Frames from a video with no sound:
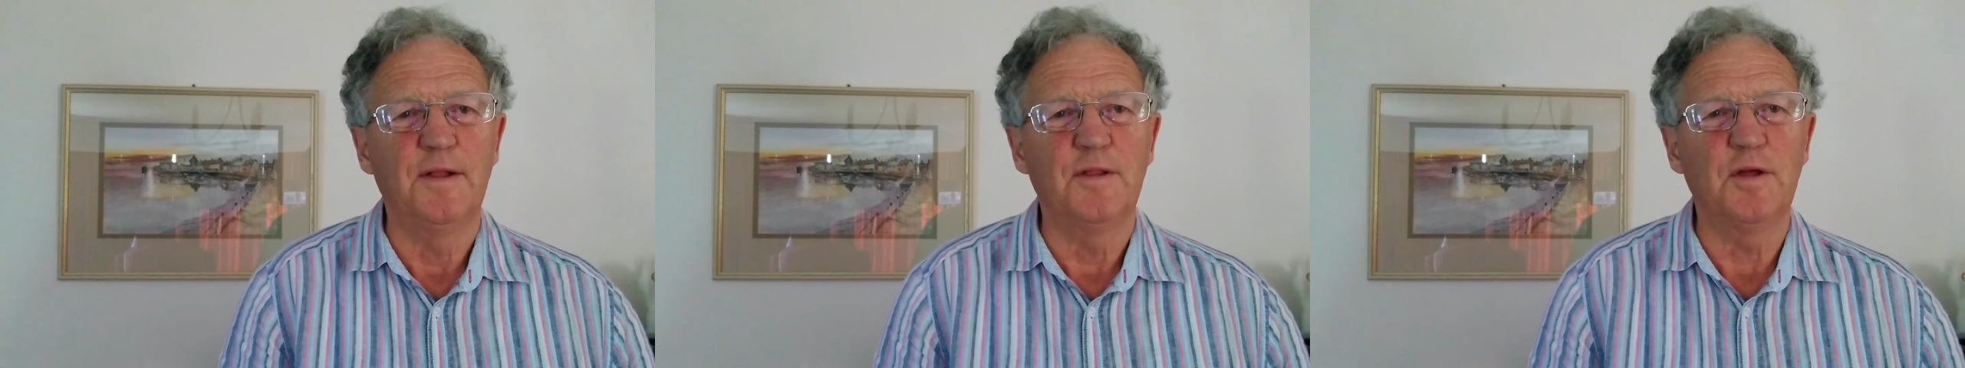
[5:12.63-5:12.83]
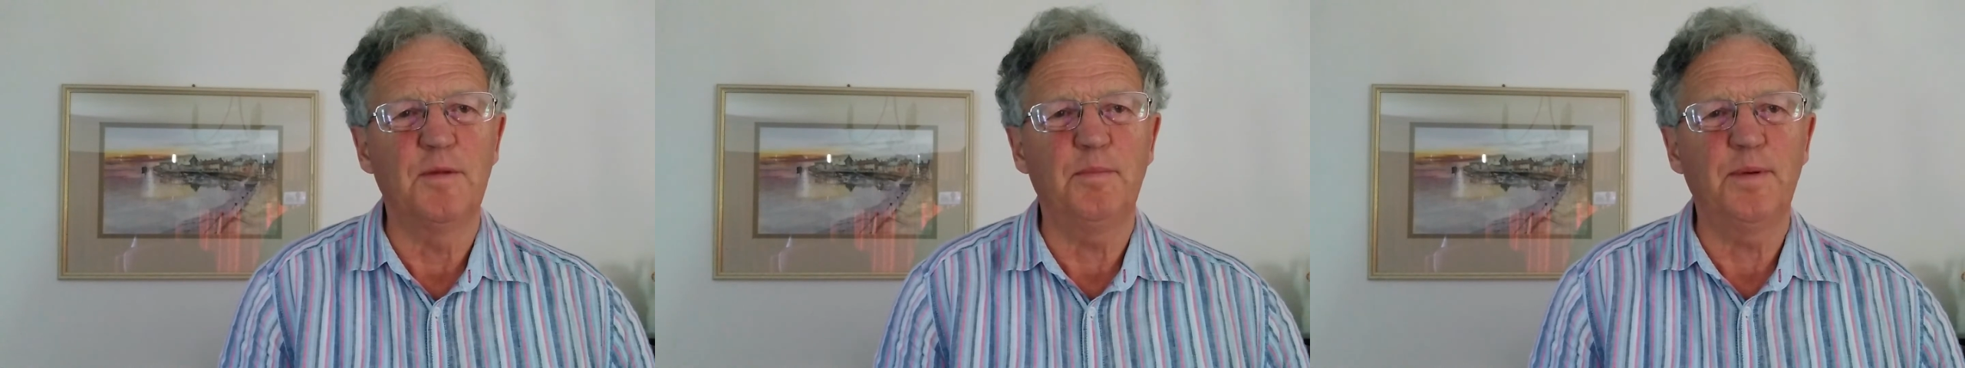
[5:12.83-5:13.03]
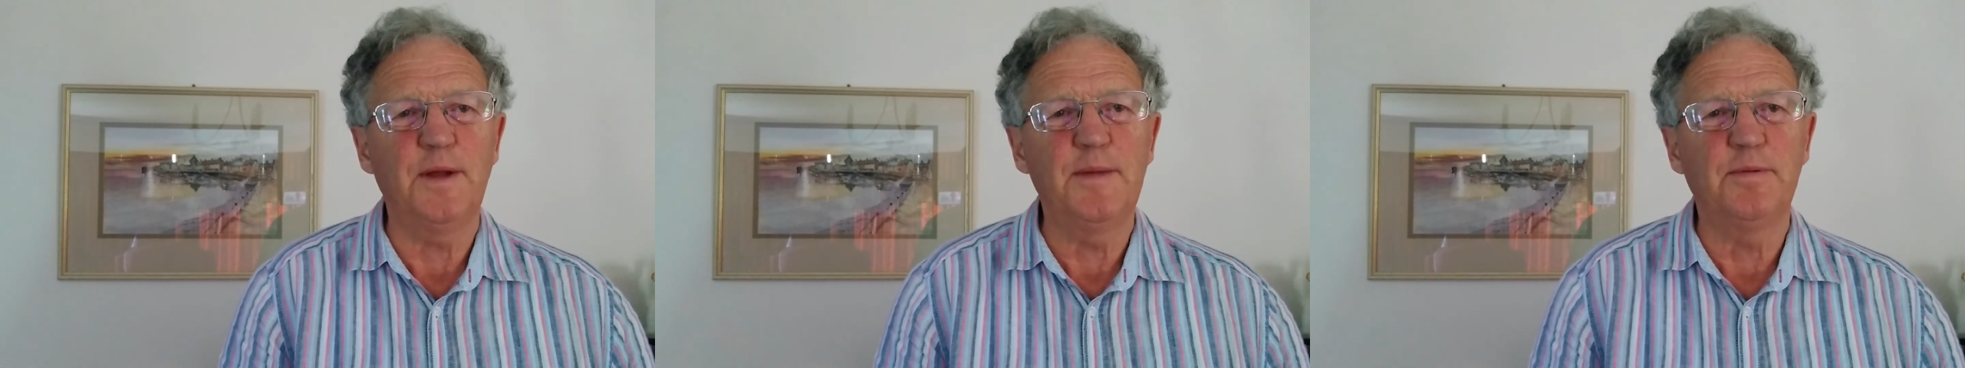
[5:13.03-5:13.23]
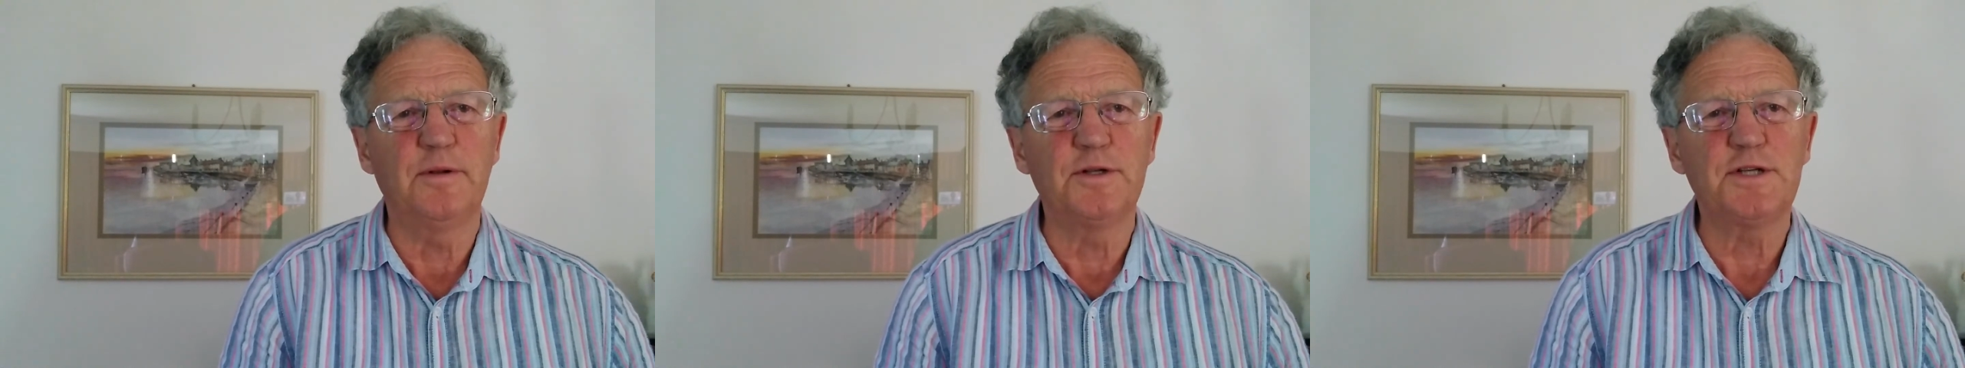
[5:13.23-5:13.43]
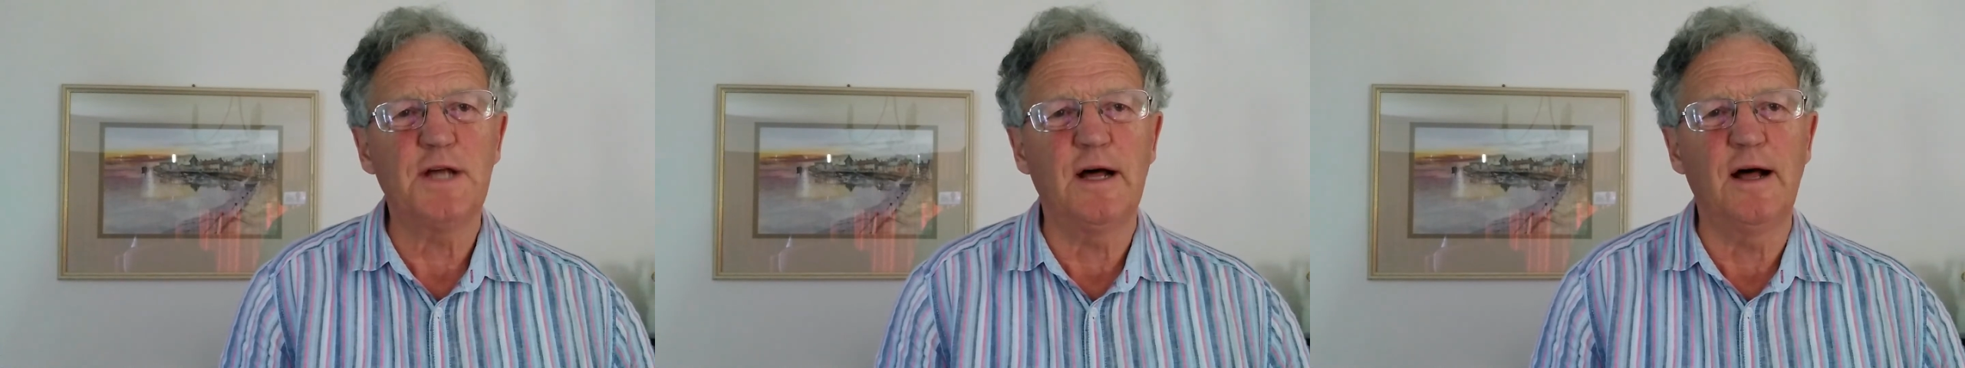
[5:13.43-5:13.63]
that
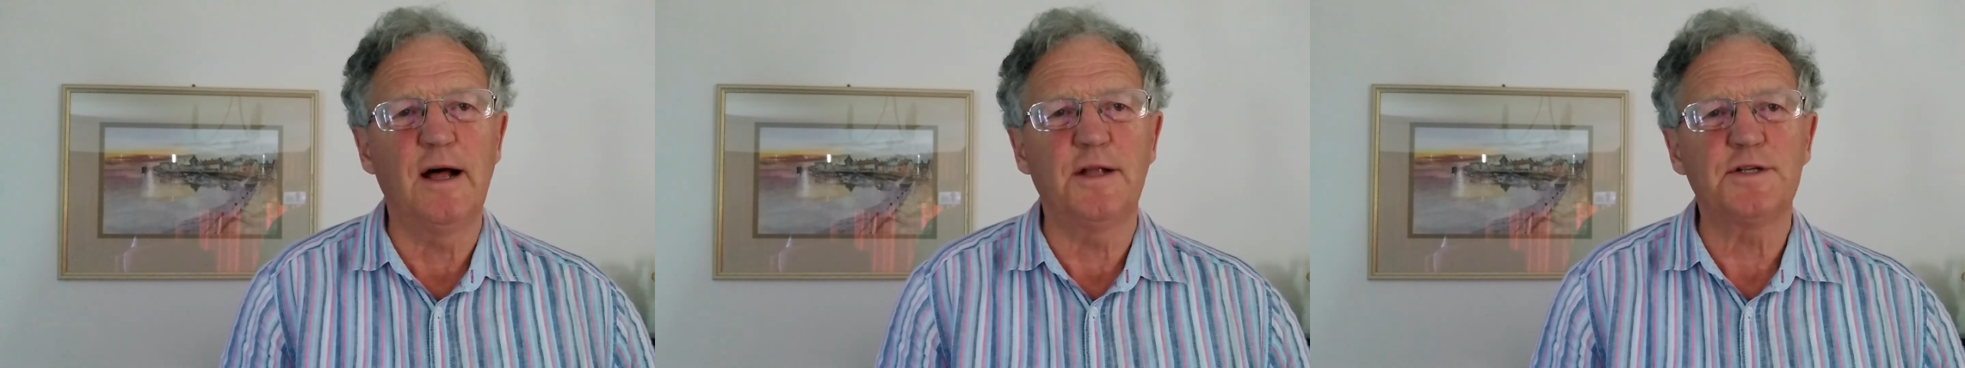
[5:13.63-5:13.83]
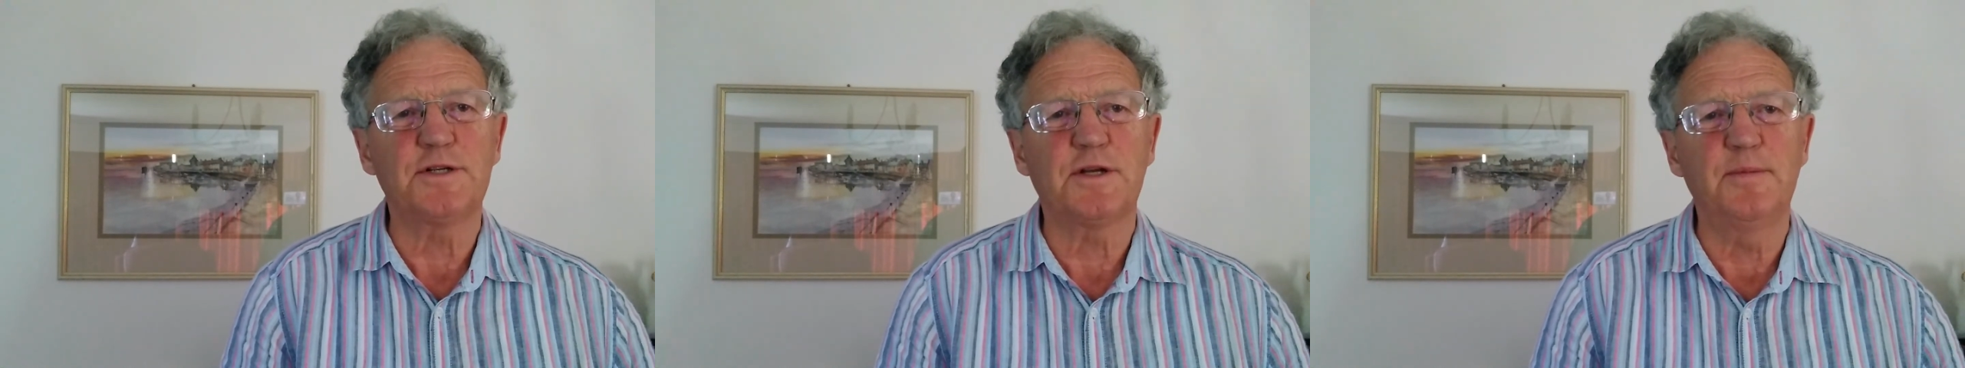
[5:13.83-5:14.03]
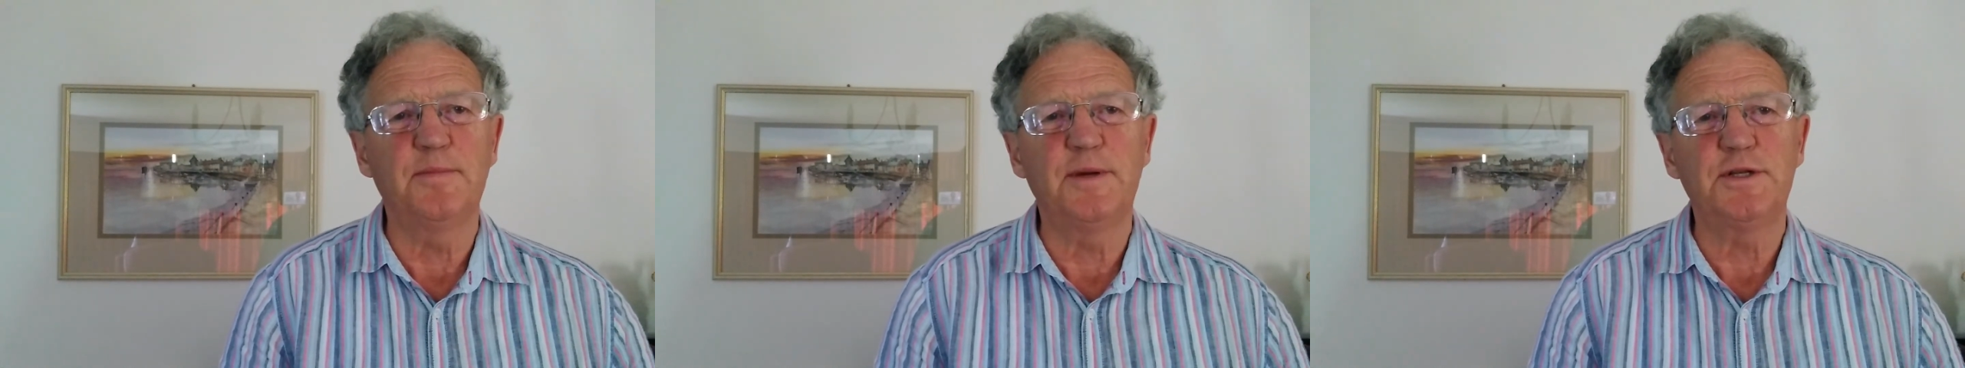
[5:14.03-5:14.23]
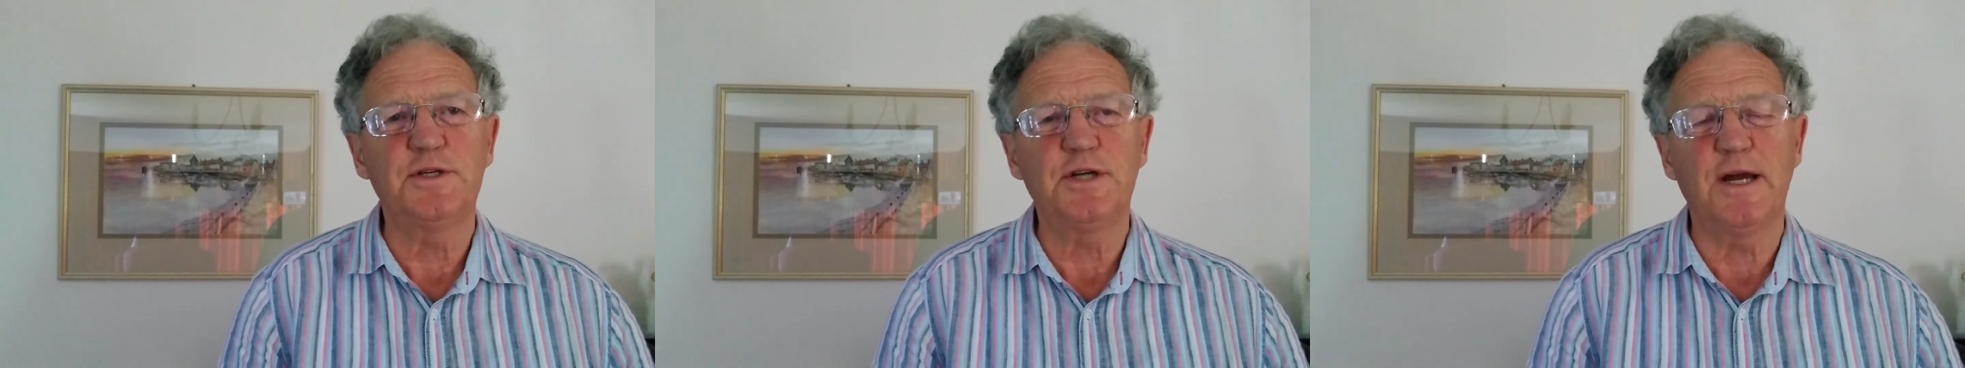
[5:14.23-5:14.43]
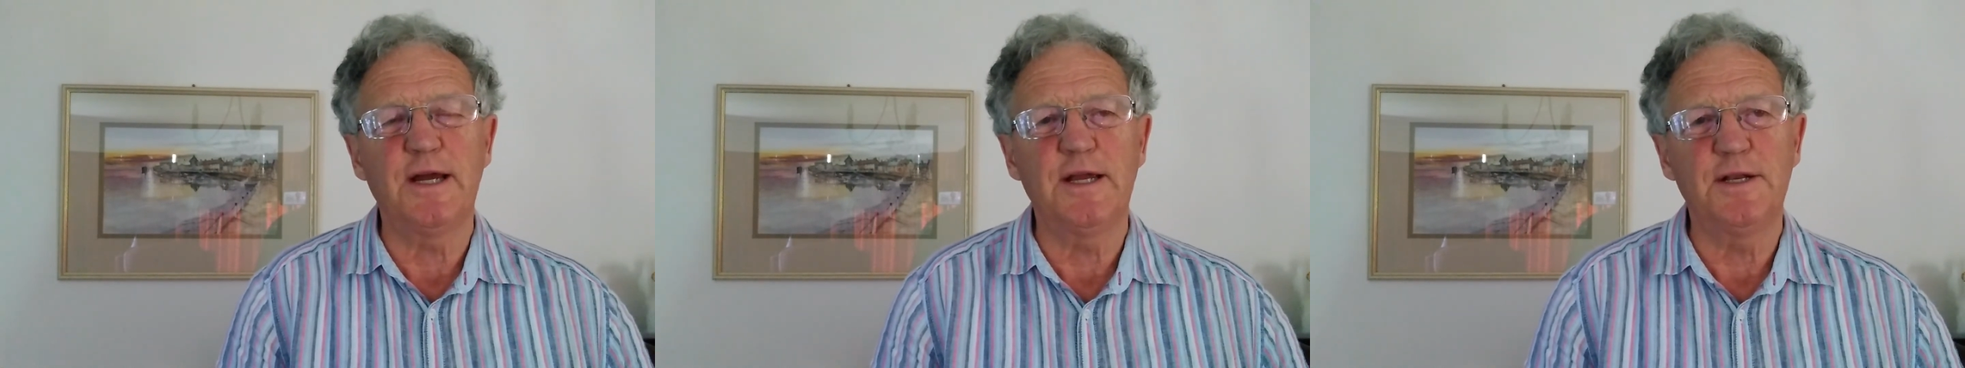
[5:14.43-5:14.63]
people's hearts can be
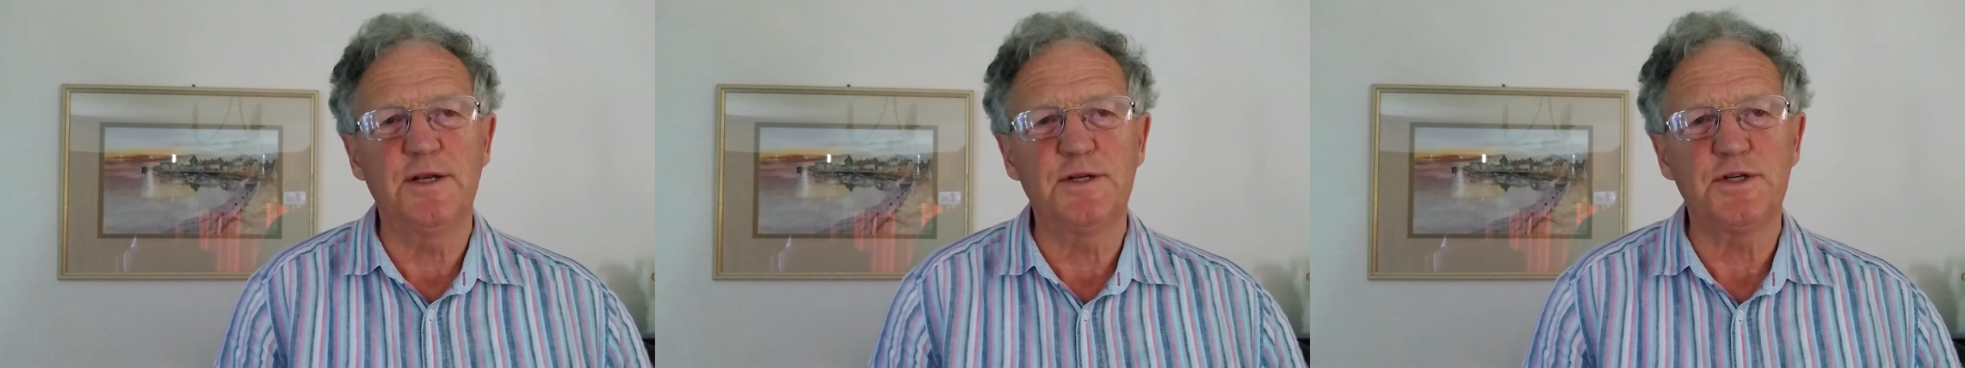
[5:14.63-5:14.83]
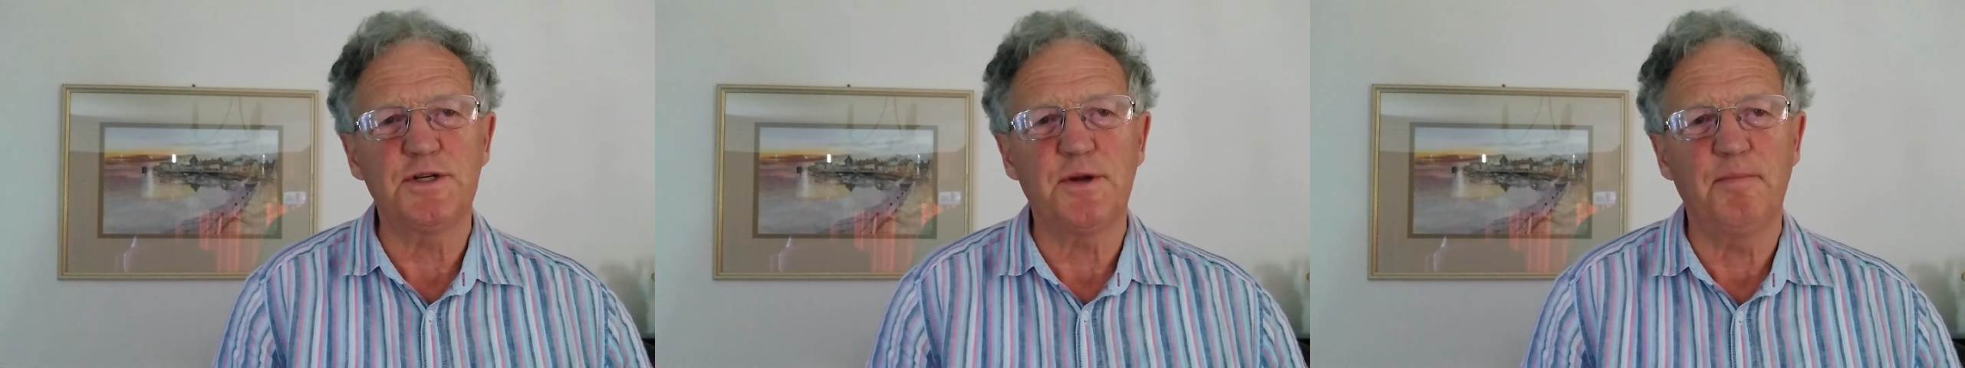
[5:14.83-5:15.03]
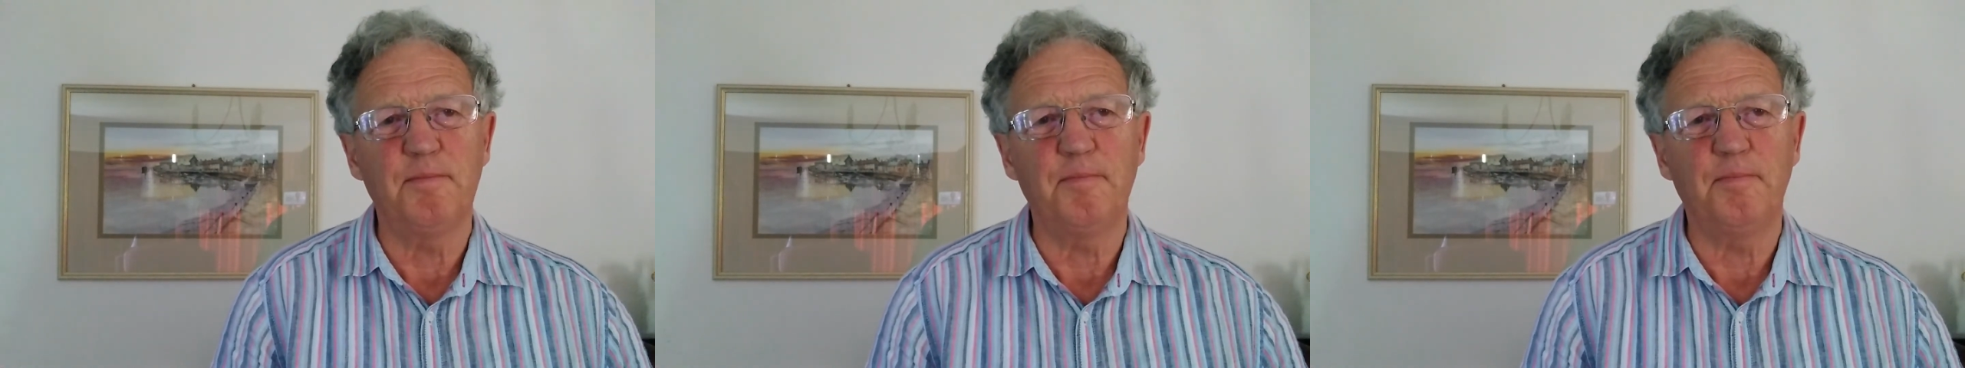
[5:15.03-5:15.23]
changed.